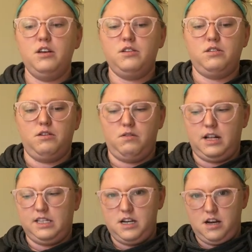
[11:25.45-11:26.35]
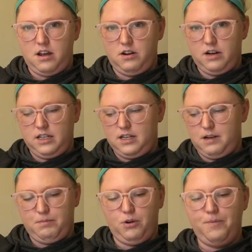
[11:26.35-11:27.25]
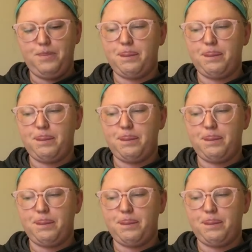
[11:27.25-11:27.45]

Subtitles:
So that's another example.